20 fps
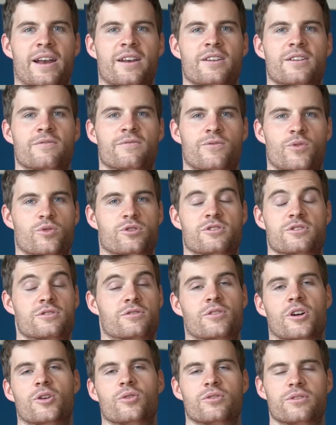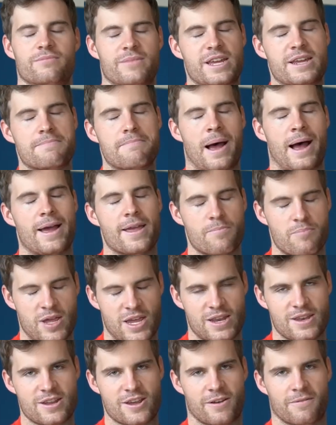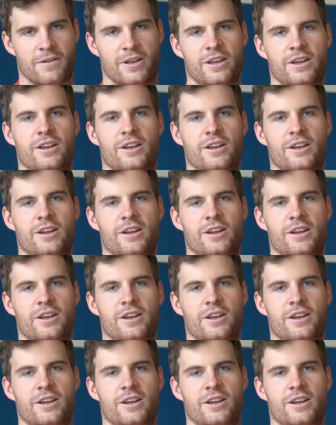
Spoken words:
and it forces growth, in my opinion.